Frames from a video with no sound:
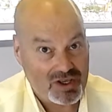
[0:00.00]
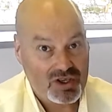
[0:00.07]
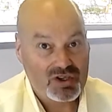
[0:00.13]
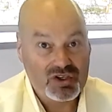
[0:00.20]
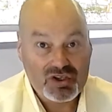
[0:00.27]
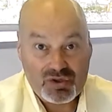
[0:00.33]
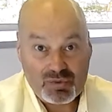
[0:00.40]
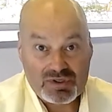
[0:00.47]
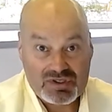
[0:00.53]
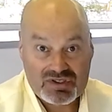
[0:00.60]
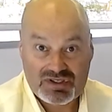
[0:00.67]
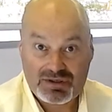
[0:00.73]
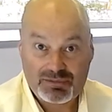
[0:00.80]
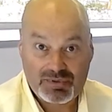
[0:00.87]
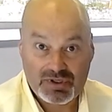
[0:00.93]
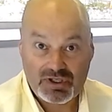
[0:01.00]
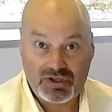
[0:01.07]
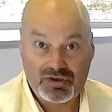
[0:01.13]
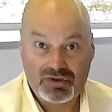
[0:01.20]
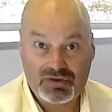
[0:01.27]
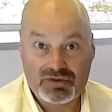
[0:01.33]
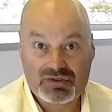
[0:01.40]
you would simply
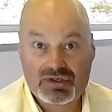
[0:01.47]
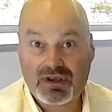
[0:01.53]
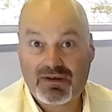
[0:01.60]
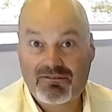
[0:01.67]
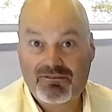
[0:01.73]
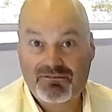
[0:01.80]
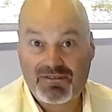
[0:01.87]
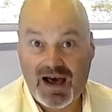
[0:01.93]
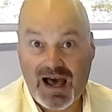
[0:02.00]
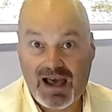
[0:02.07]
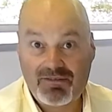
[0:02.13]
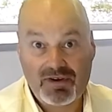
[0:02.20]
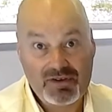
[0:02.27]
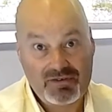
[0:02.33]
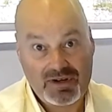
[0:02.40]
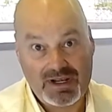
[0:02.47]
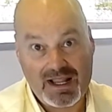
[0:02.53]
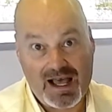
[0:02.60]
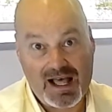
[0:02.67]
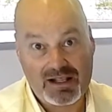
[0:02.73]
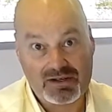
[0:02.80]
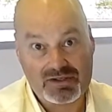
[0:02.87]
use
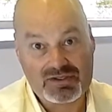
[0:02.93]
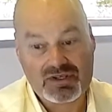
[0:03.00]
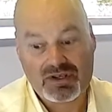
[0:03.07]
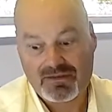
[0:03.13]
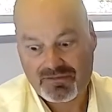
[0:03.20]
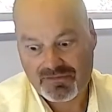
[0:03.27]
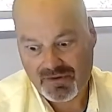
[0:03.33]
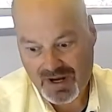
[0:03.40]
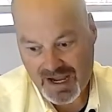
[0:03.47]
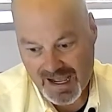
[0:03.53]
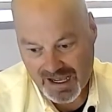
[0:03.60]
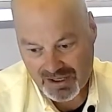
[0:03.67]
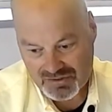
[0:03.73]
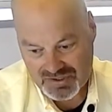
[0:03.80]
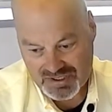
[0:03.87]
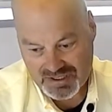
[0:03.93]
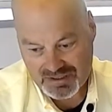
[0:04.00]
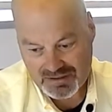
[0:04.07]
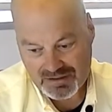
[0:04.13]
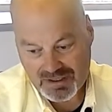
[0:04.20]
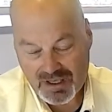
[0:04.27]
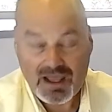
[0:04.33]
$500 for housing.
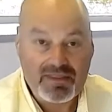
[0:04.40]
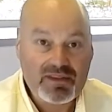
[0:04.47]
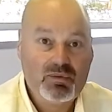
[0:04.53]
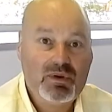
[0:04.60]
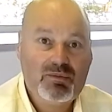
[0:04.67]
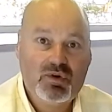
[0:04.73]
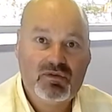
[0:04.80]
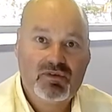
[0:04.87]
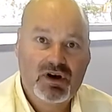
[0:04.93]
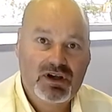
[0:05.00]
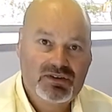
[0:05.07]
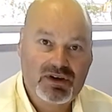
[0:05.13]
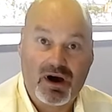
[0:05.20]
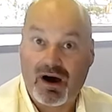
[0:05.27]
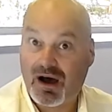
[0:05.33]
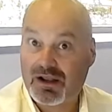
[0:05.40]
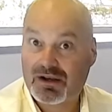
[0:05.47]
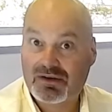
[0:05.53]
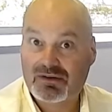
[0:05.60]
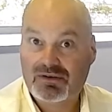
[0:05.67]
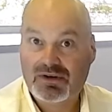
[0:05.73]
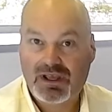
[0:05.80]
And then we move on to
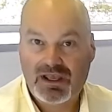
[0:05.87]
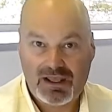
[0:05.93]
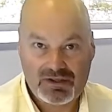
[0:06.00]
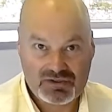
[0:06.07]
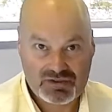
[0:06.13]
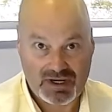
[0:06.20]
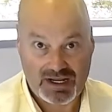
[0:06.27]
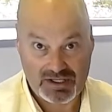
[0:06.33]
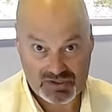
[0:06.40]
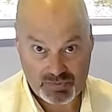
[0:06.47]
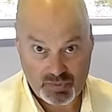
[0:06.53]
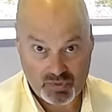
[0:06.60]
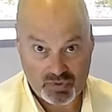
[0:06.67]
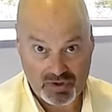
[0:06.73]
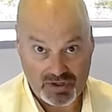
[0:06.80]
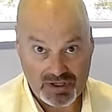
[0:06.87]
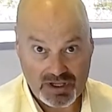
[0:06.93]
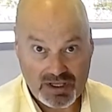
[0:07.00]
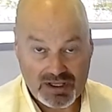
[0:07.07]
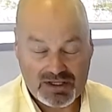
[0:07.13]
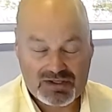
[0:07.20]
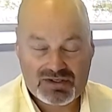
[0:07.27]
auto and transport.
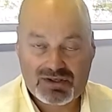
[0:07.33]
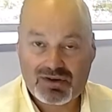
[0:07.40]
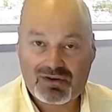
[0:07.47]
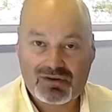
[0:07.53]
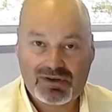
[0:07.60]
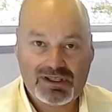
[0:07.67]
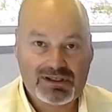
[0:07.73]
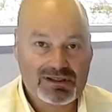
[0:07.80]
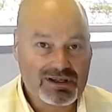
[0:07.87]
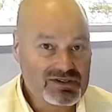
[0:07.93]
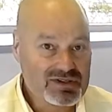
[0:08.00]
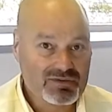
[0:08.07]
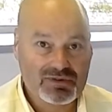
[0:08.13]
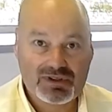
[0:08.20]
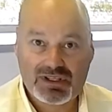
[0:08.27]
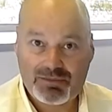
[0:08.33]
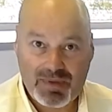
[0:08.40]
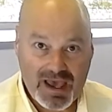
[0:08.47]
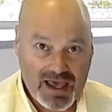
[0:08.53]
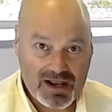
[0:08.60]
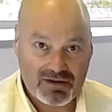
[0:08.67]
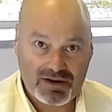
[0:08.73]
So it doesn't really
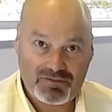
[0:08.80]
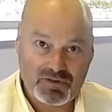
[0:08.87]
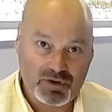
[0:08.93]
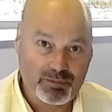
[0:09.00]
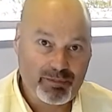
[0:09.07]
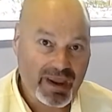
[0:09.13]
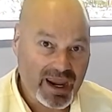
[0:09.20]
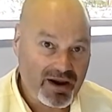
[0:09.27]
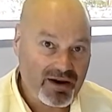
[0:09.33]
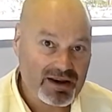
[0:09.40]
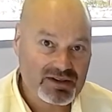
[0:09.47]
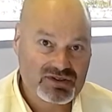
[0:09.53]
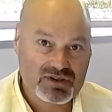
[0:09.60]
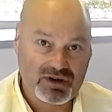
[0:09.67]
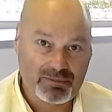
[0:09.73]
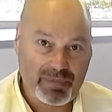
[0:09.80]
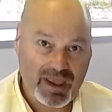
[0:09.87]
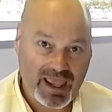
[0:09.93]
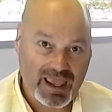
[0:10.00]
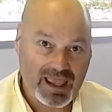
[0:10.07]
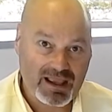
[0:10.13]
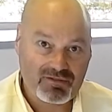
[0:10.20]
matter if your parents are
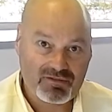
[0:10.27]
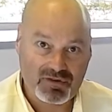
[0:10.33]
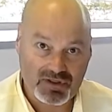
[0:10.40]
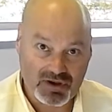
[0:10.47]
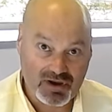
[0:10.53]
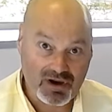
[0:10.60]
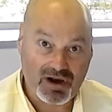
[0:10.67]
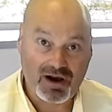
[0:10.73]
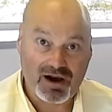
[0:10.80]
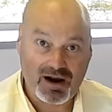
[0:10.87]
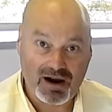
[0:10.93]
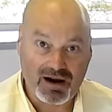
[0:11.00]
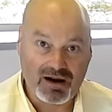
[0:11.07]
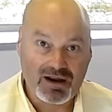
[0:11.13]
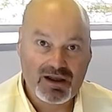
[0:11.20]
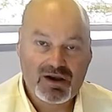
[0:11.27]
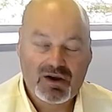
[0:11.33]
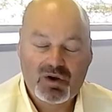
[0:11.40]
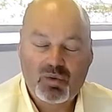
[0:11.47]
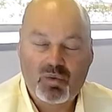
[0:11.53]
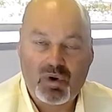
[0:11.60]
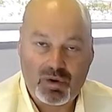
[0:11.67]
paying for the car.
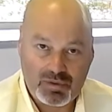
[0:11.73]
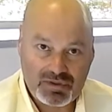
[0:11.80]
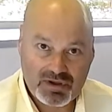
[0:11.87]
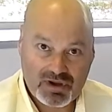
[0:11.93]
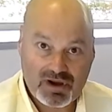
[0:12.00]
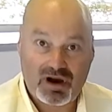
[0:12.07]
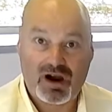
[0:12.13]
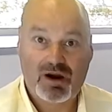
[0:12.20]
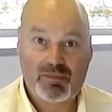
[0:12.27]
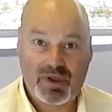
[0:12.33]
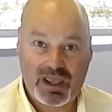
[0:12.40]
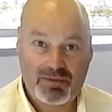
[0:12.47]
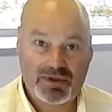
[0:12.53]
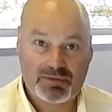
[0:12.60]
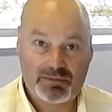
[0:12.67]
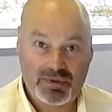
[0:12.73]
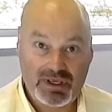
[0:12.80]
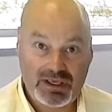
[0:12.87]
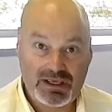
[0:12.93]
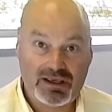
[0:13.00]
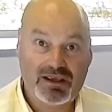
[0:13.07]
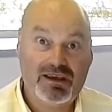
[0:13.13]
What would the car payment
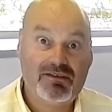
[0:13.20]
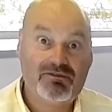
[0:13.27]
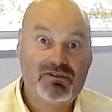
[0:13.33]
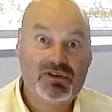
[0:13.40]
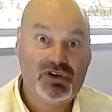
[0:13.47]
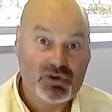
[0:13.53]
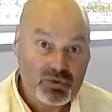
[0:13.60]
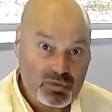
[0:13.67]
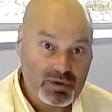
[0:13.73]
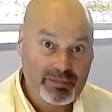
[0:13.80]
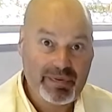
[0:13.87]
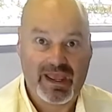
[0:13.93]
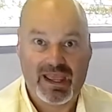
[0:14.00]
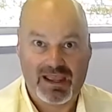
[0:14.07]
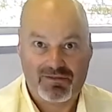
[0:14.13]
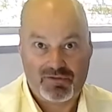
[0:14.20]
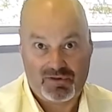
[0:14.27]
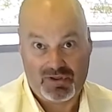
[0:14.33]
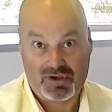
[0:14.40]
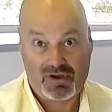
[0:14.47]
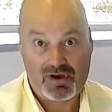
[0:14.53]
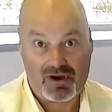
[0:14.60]
be if you were paying for
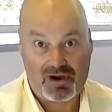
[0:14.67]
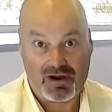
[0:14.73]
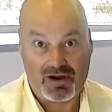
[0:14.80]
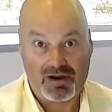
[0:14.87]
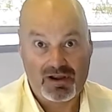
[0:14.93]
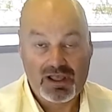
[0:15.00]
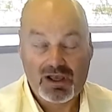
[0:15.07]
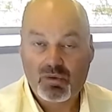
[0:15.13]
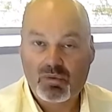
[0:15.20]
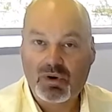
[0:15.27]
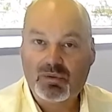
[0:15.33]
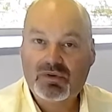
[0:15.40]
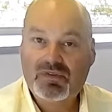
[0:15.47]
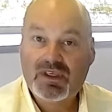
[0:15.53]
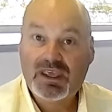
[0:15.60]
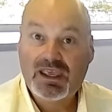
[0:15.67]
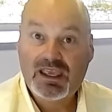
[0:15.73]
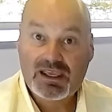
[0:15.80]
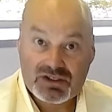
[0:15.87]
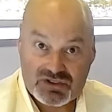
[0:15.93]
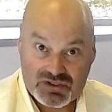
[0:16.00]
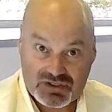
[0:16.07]
the car? What would the
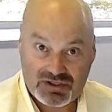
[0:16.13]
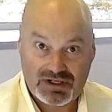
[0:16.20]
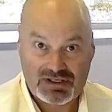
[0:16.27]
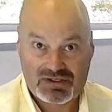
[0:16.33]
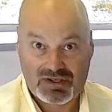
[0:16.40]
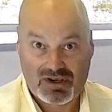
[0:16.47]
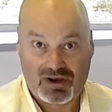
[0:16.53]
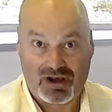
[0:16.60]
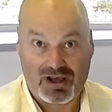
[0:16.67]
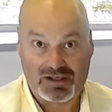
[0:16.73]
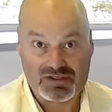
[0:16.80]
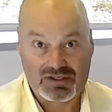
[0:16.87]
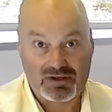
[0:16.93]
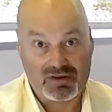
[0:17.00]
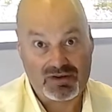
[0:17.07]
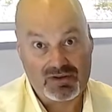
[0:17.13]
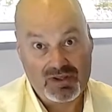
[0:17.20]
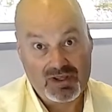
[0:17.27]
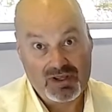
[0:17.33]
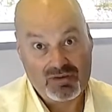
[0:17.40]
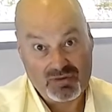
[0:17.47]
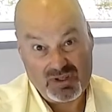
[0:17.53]
insurance cost? Or
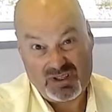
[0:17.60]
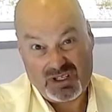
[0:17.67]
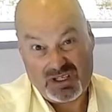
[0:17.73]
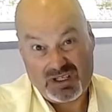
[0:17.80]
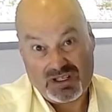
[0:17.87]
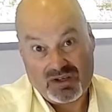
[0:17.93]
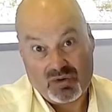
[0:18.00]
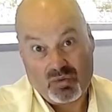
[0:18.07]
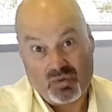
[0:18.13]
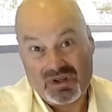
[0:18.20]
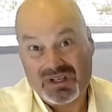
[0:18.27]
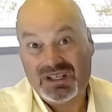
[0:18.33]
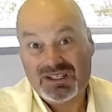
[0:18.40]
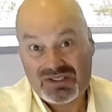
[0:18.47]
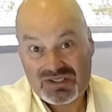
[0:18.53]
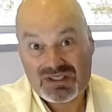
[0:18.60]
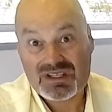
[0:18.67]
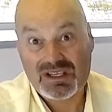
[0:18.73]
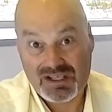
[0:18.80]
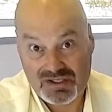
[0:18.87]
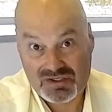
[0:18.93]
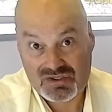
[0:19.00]
really, what is
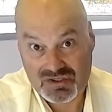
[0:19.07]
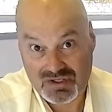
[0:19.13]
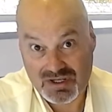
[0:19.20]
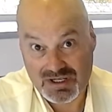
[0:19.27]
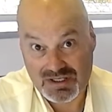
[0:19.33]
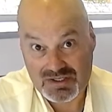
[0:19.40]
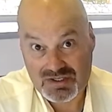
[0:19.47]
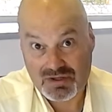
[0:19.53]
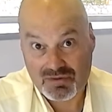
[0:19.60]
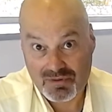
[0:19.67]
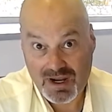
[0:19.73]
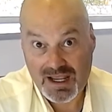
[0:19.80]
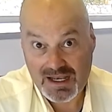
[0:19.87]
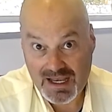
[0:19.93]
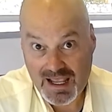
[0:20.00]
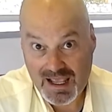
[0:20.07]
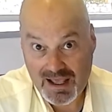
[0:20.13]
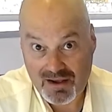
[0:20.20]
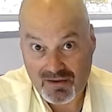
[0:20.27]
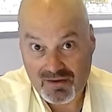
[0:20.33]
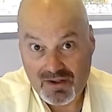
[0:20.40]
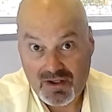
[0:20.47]
the insurance right
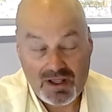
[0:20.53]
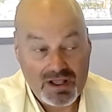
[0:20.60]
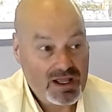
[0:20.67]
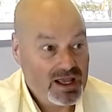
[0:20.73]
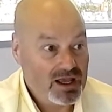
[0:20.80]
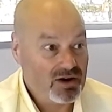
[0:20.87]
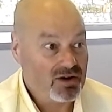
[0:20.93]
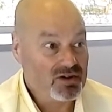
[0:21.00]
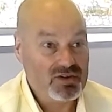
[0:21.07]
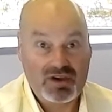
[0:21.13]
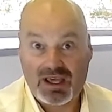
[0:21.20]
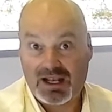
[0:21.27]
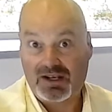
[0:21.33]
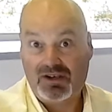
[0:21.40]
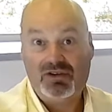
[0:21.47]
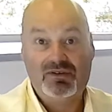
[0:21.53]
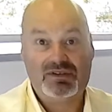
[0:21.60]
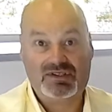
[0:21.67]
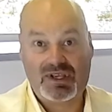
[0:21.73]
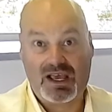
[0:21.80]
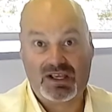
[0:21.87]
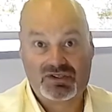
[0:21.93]
now? And all you got to do
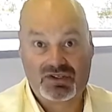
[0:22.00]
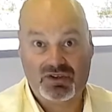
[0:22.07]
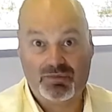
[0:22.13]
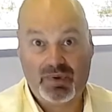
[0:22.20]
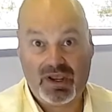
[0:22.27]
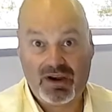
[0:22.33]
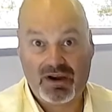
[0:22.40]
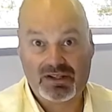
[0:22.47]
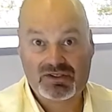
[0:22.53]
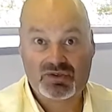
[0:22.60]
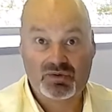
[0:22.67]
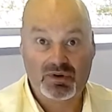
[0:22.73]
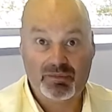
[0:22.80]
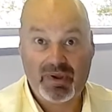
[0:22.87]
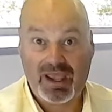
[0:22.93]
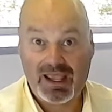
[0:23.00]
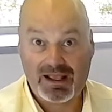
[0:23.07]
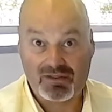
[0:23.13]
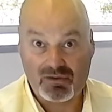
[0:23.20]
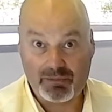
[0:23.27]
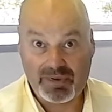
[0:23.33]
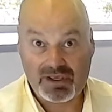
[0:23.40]
is ask your parents who are
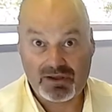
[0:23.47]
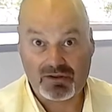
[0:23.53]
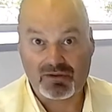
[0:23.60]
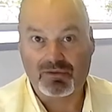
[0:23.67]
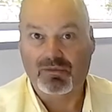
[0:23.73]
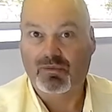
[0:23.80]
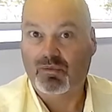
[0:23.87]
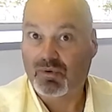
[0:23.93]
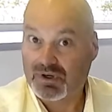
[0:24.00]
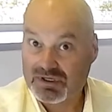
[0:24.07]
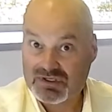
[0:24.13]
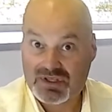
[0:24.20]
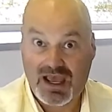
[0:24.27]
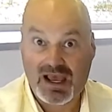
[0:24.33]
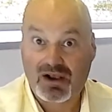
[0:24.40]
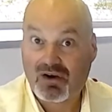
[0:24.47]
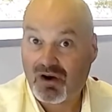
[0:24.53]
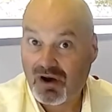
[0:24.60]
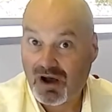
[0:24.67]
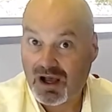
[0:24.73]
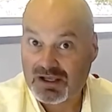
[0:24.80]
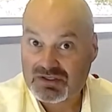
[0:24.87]
paying the bill, what does that
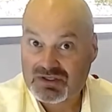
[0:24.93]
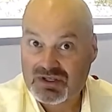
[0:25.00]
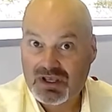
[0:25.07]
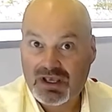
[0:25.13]
cost?